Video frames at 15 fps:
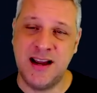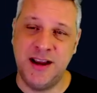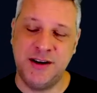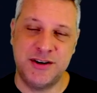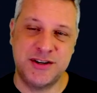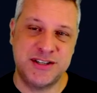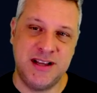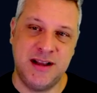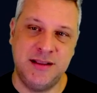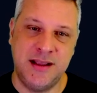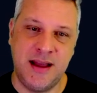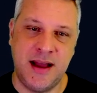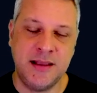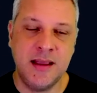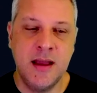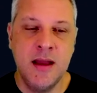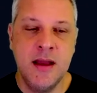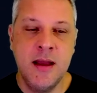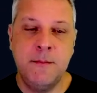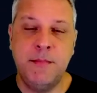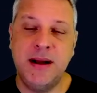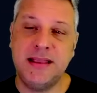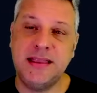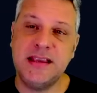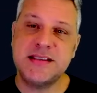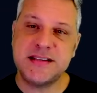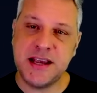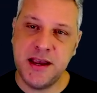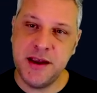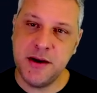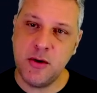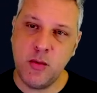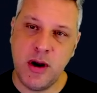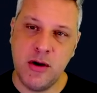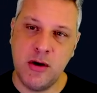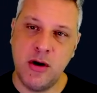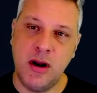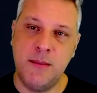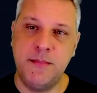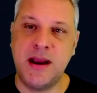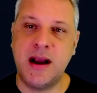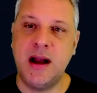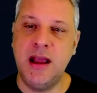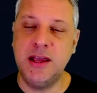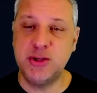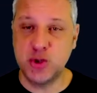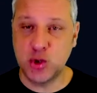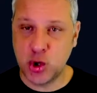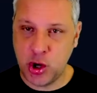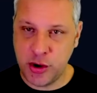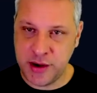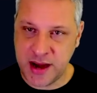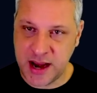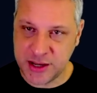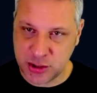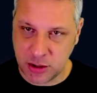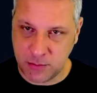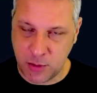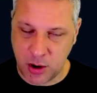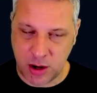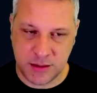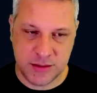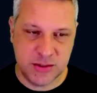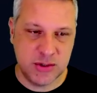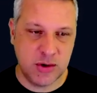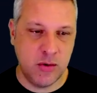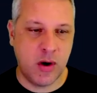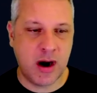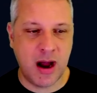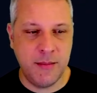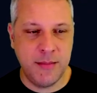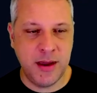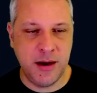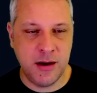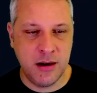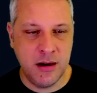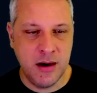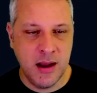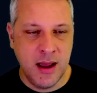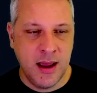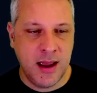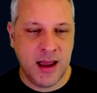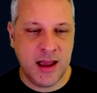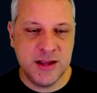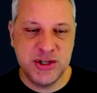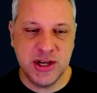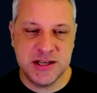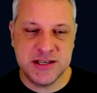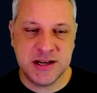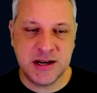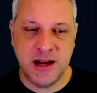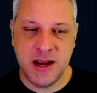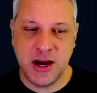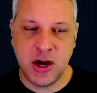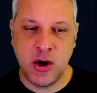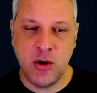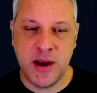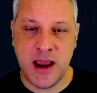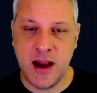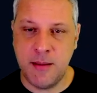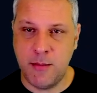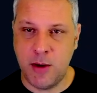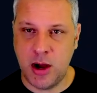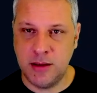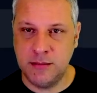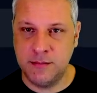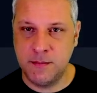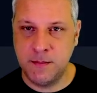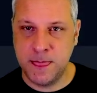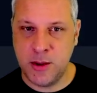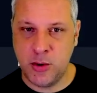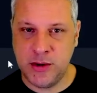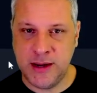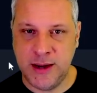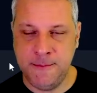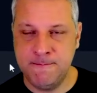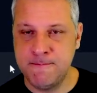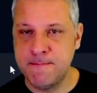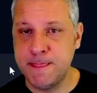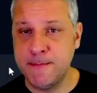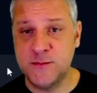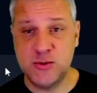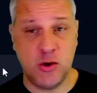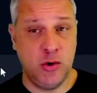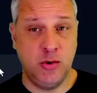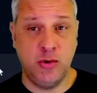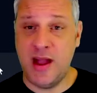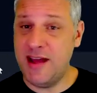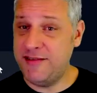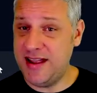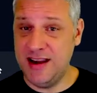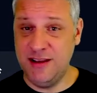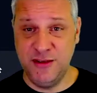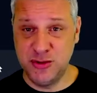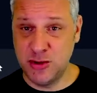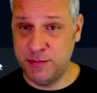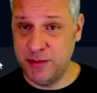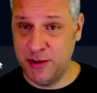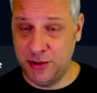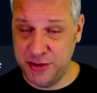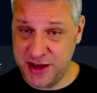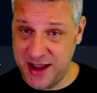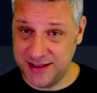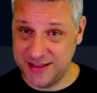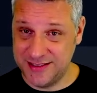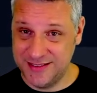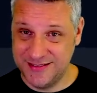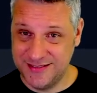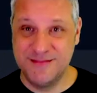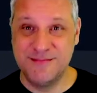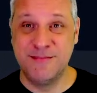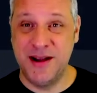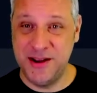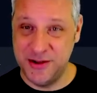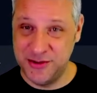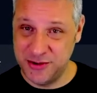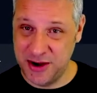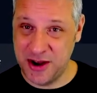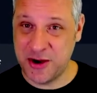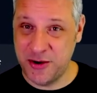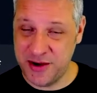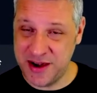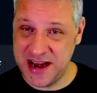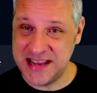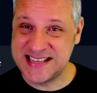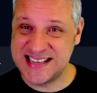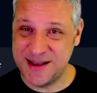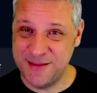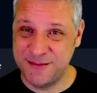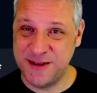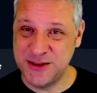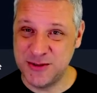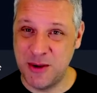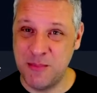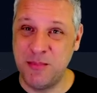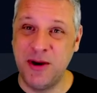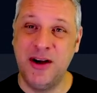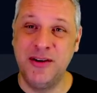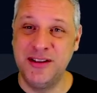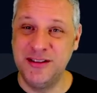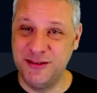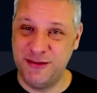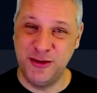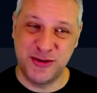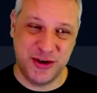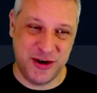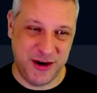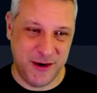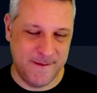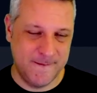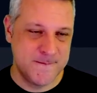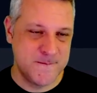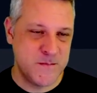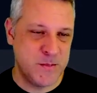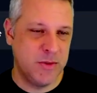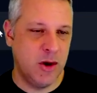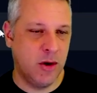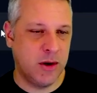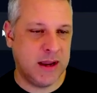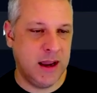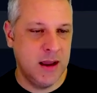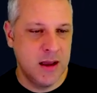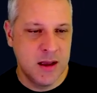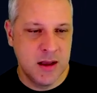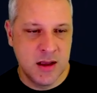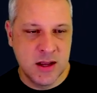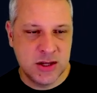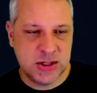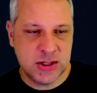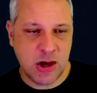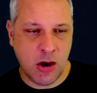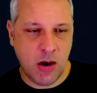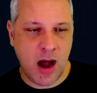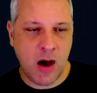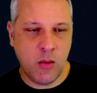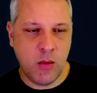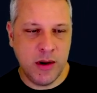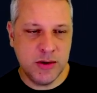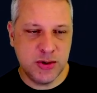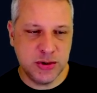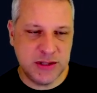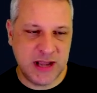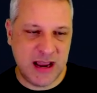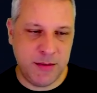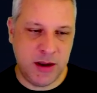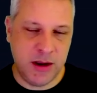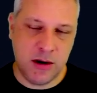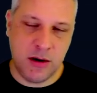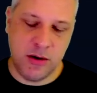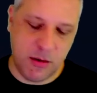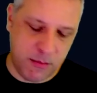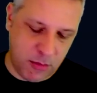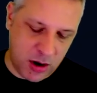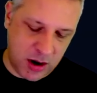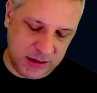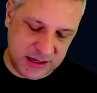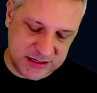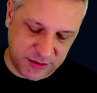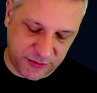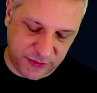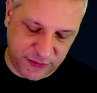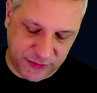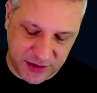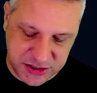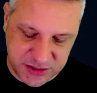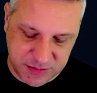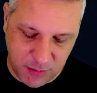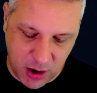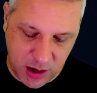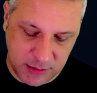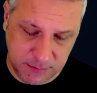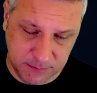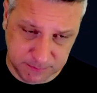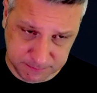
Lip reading: I understand that, but it's here where you're gonna be clicking to create your mod. So you come here and just click create a mod. Okay, so you don't have anything to upload yet, but you're gonna create something to upload in the future here. Okay, so I want you to name here your mod as your first mod.